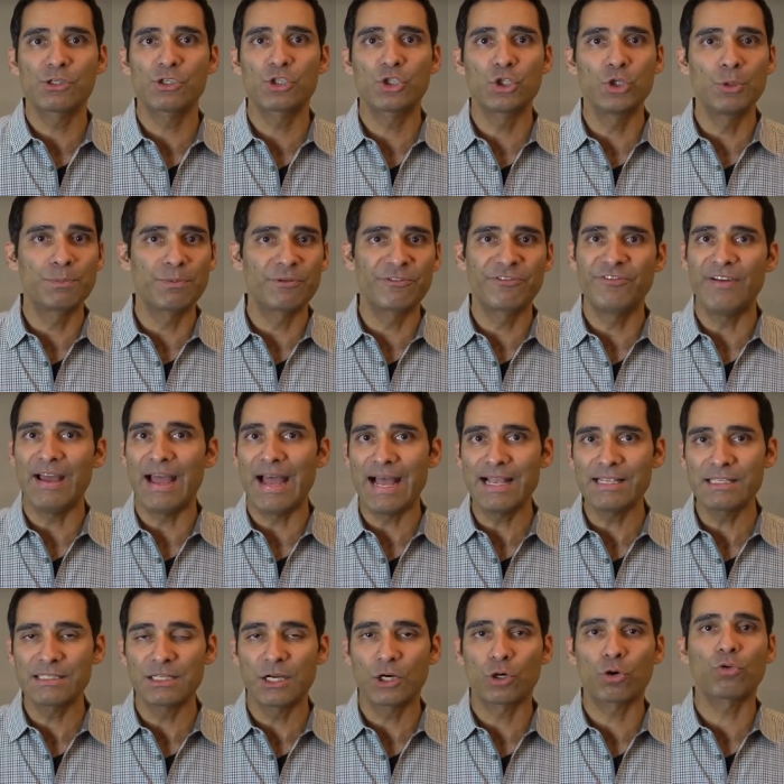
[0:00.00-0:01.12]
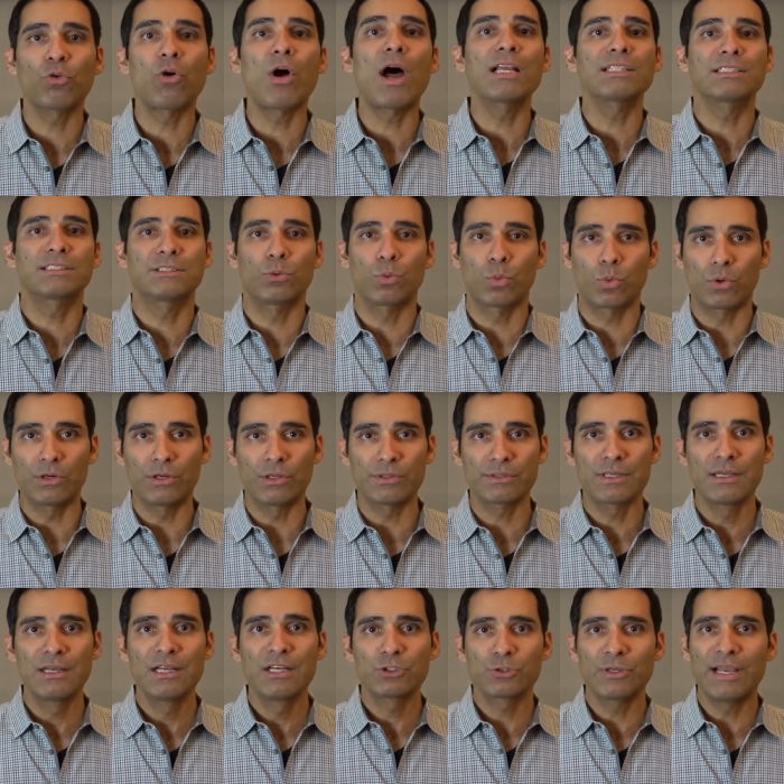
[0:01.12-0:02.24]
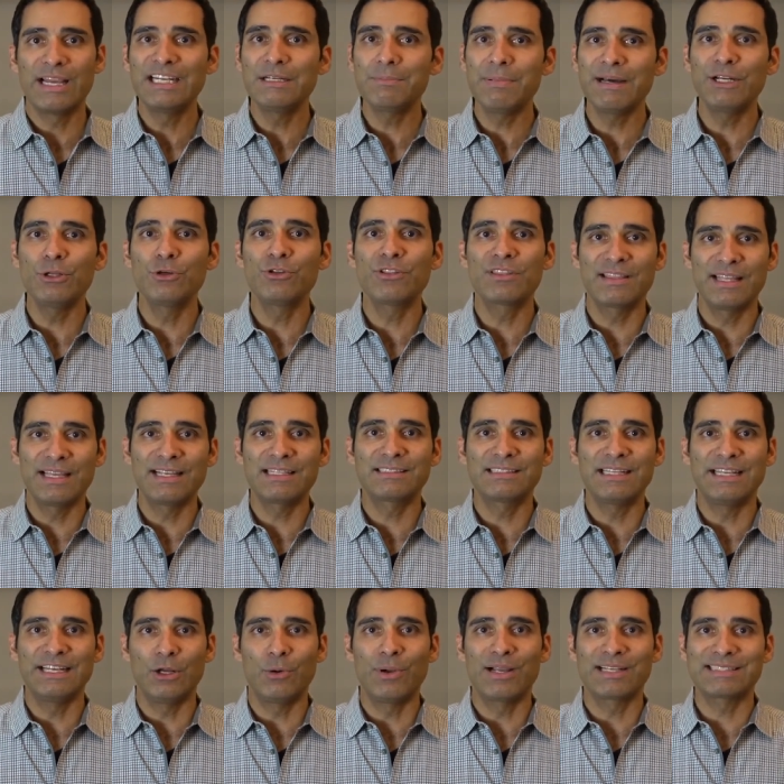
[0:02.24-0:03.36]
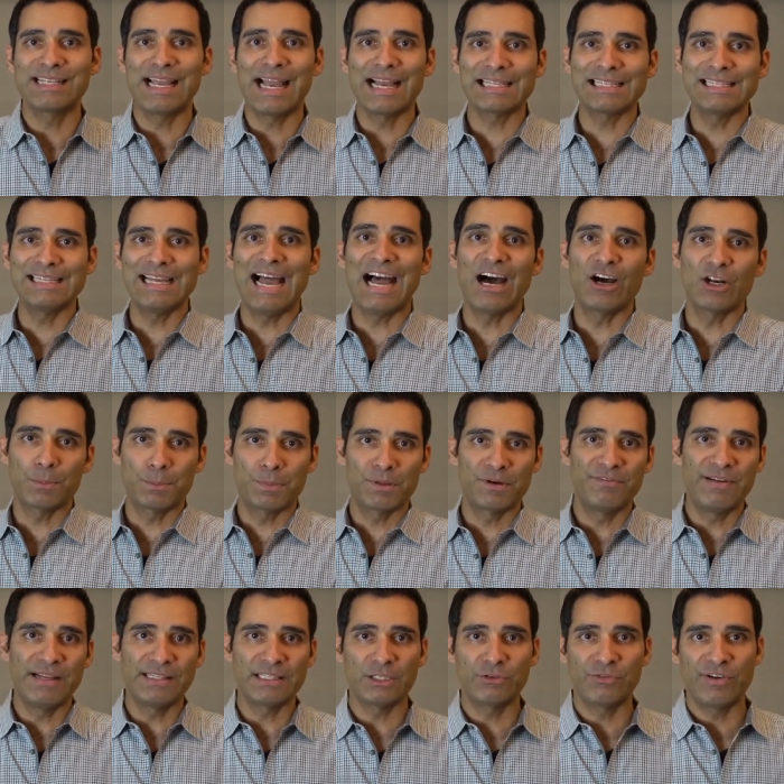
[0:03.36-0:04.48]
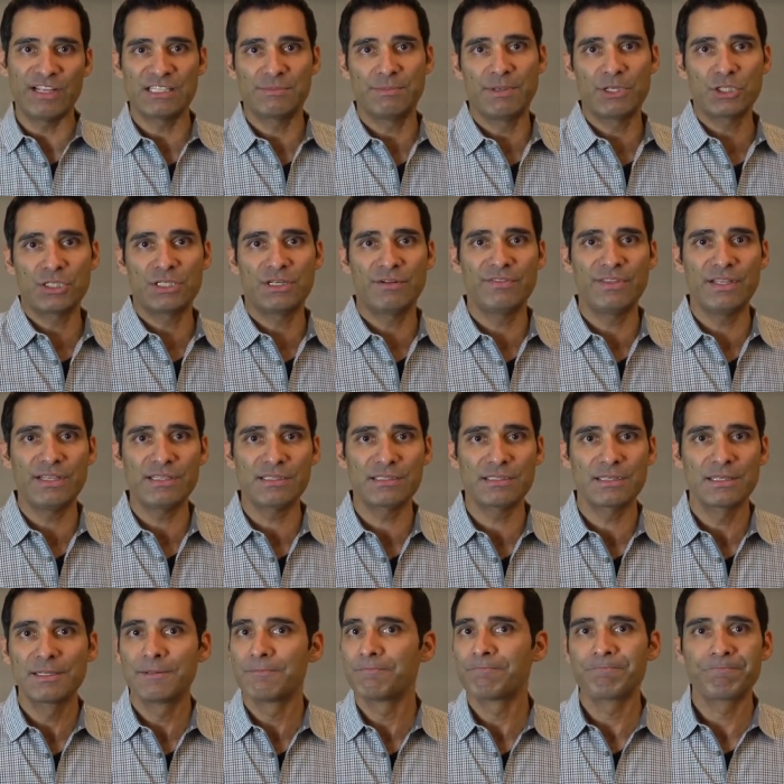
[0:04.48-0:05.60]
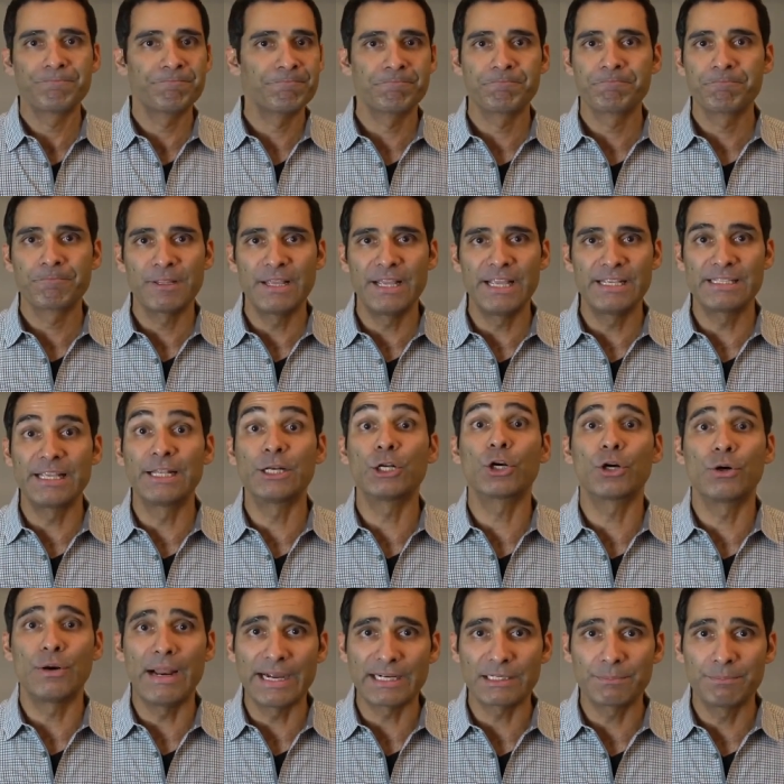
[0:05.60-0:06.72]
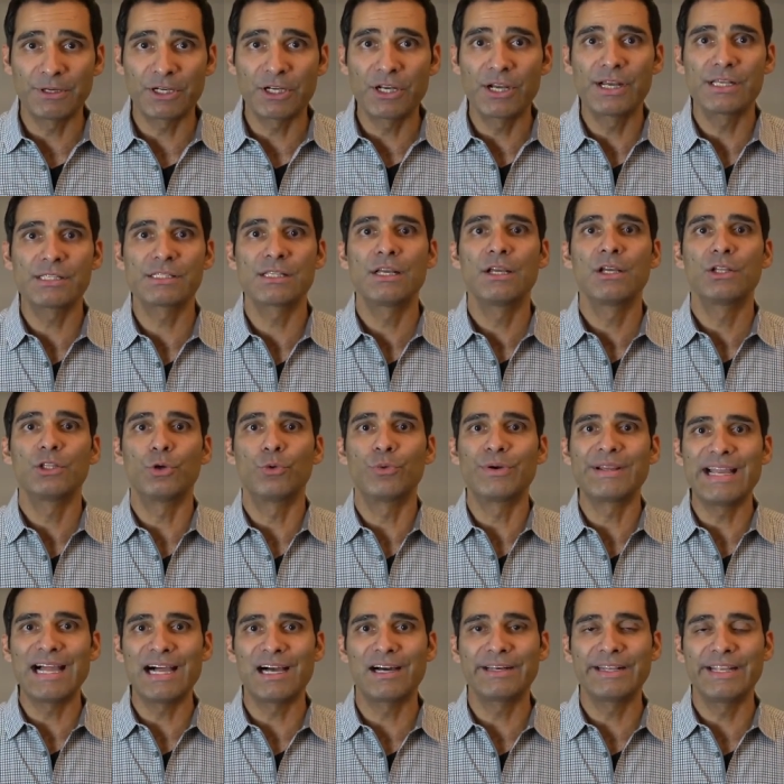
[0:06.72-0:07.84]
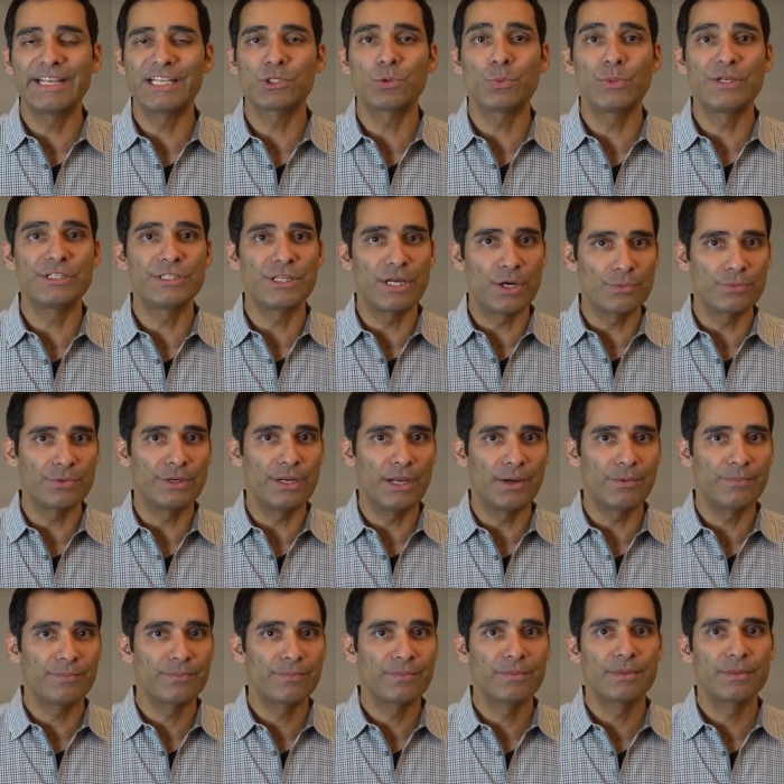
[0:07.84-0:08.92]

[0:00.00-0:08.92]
super fast across the world. So anybody who thinks they know exactly how to prevent the transmission of this is incorrect because the reality is we don't know.